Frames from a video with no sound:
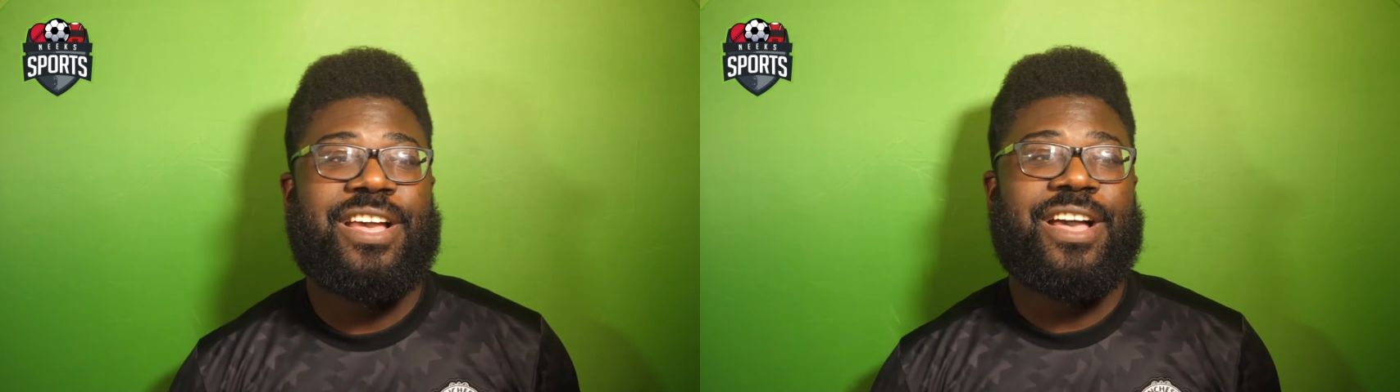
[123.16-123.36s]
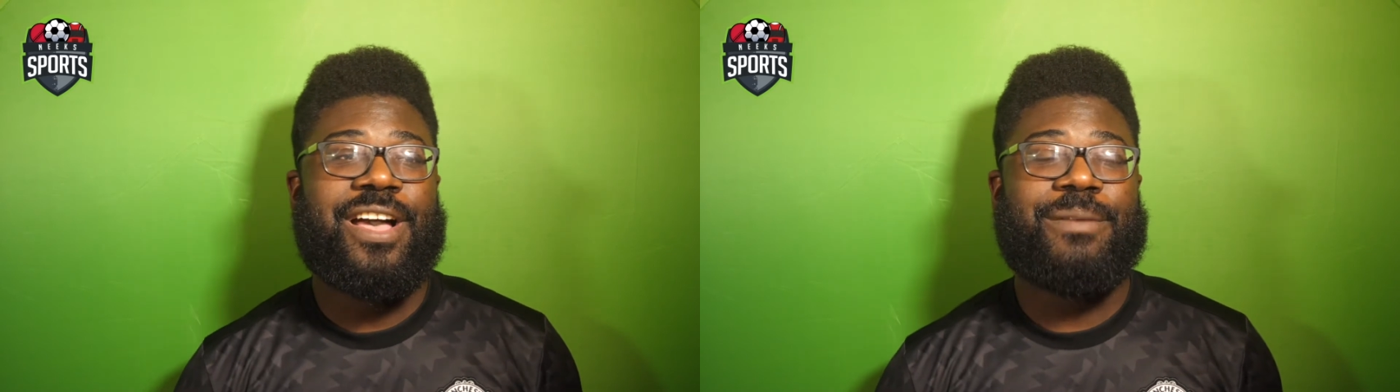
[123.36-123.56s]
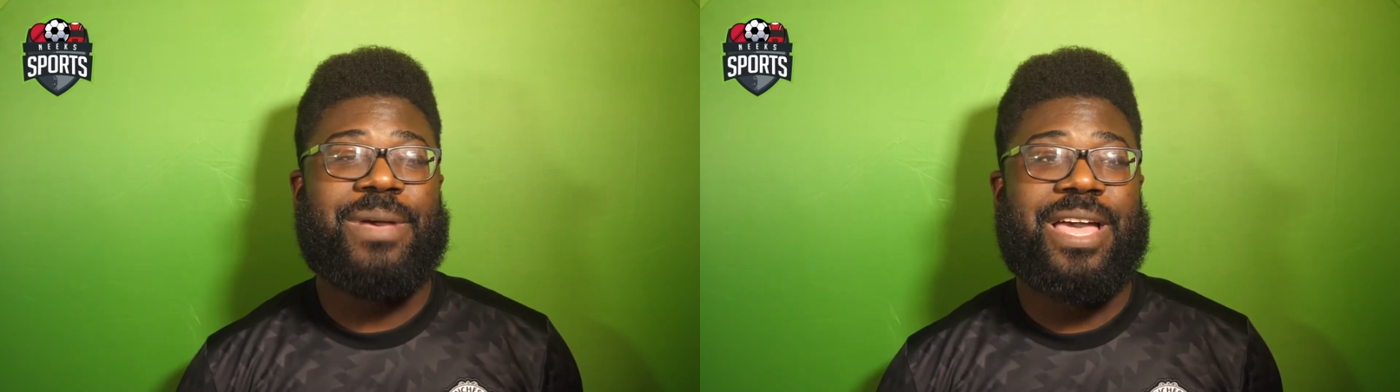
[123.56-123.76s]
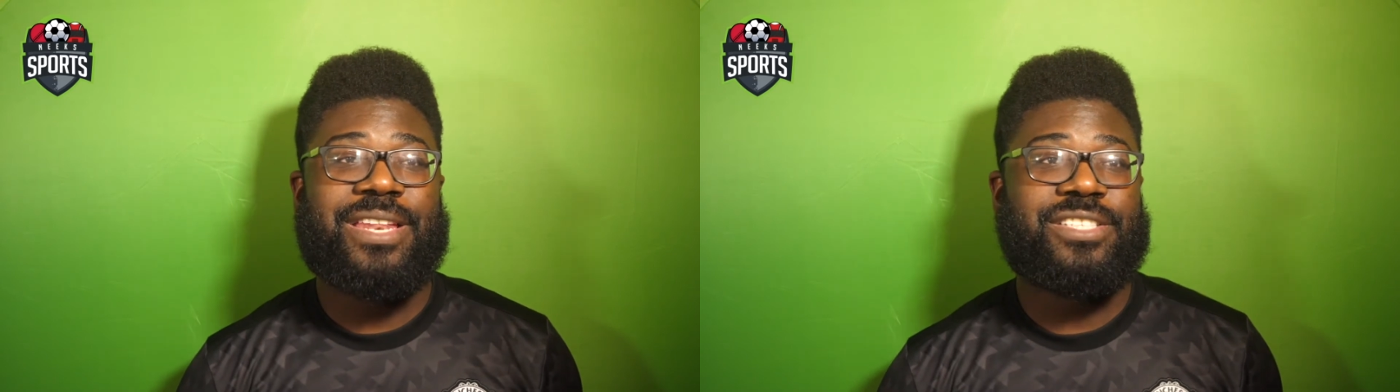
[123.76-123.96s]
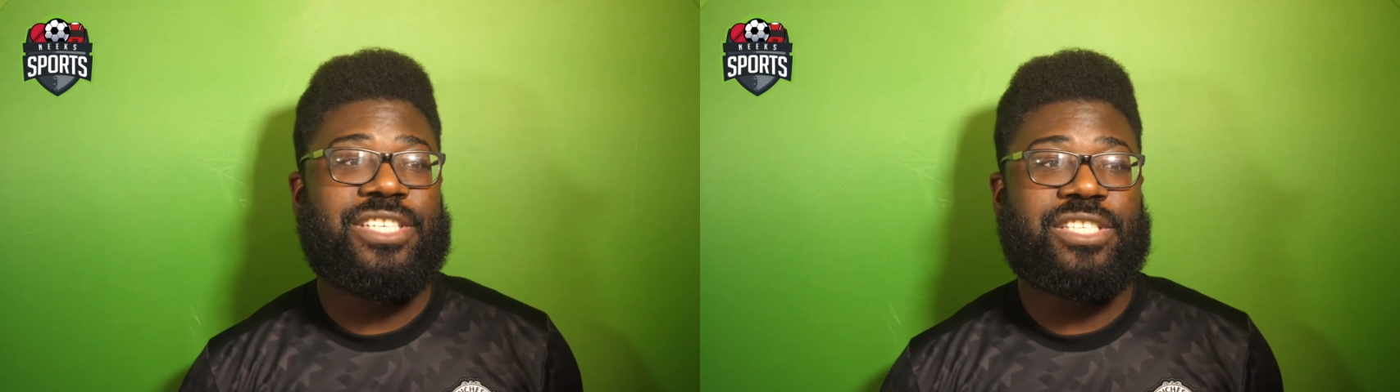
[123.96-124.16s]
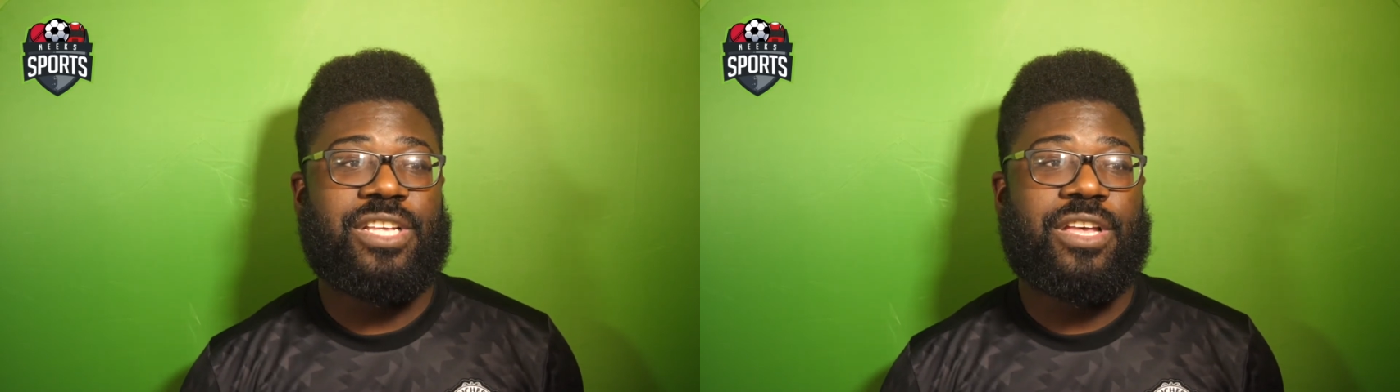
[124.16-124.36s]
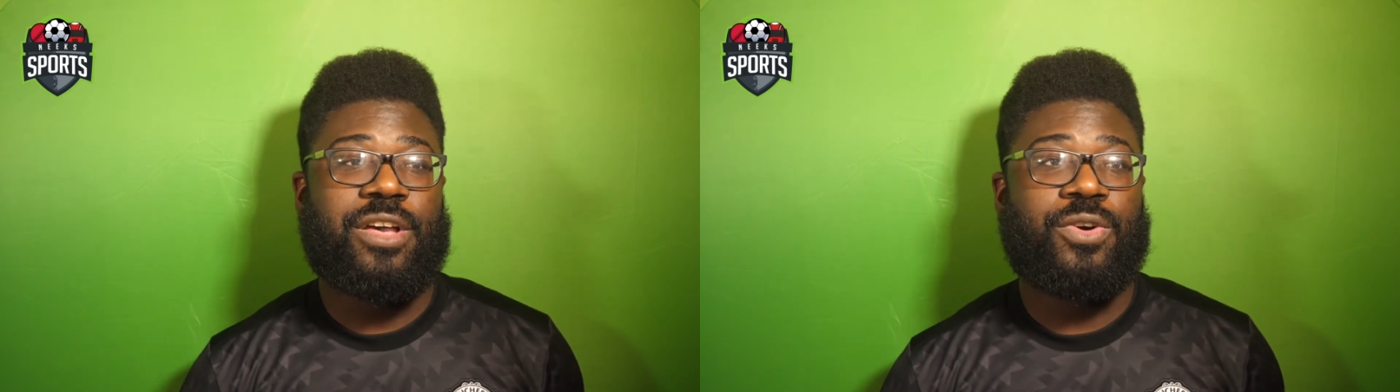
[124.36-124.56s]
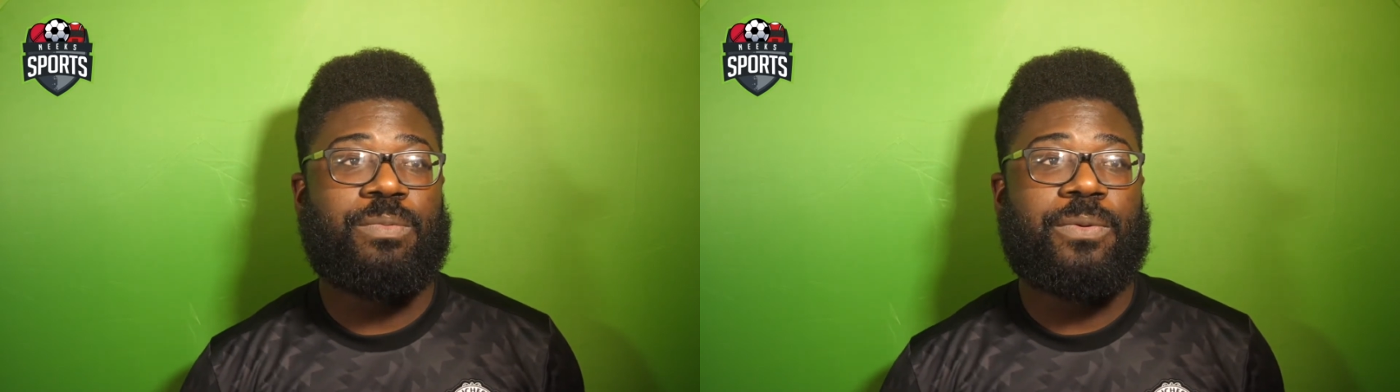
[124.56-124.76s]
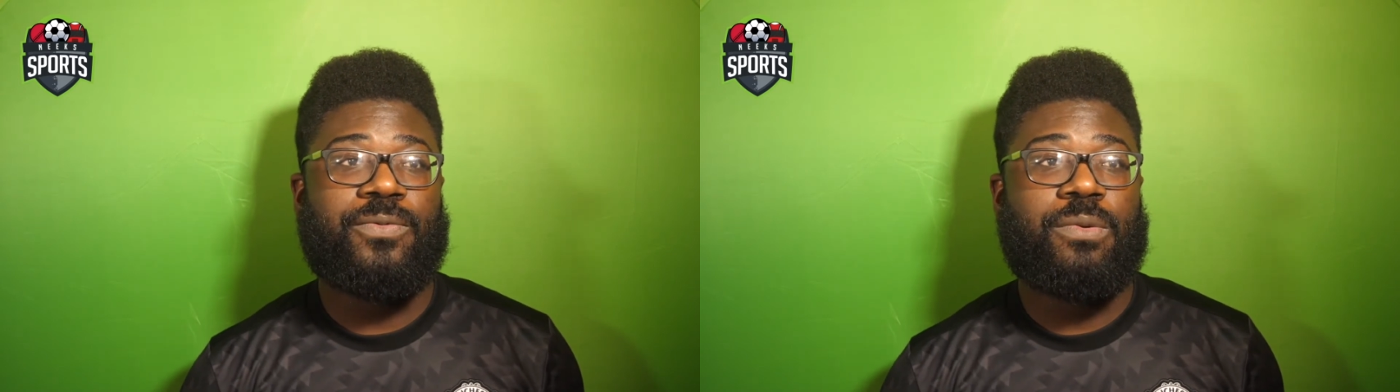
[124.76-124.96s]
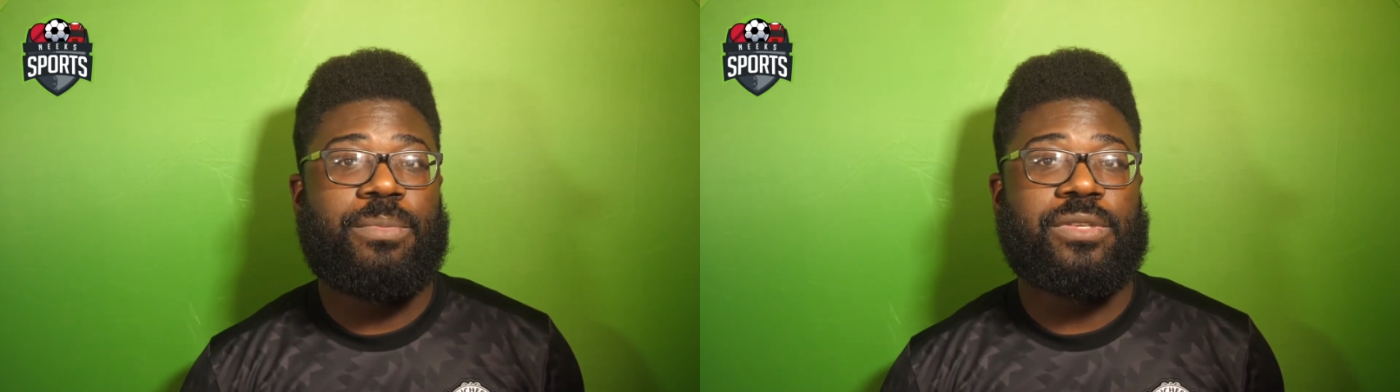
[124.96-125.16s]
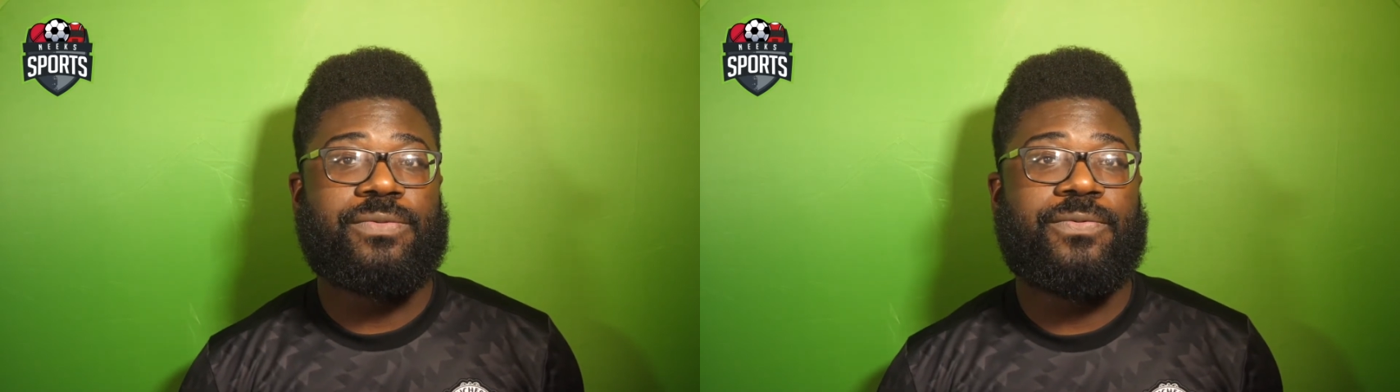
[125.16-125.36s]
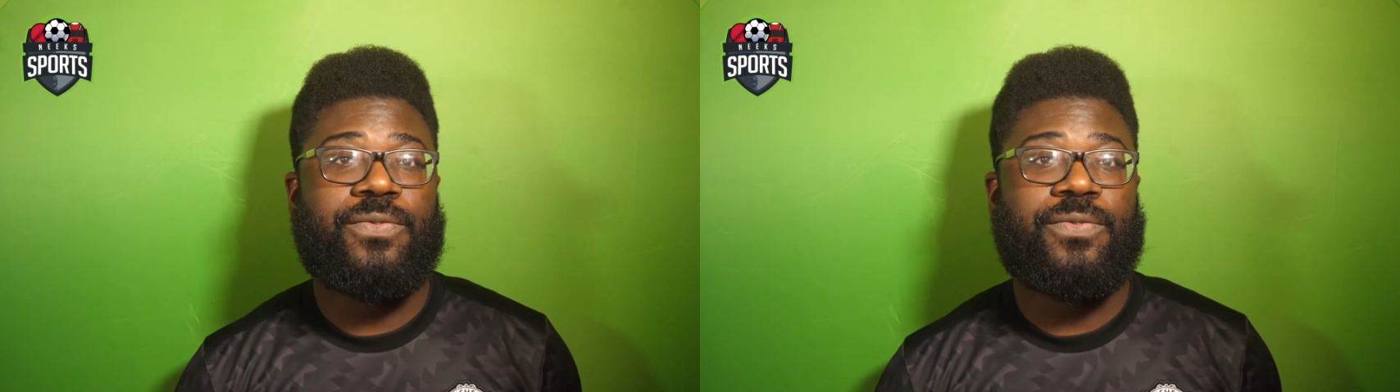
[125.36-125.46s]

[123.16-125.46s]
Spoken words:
And just a good performance.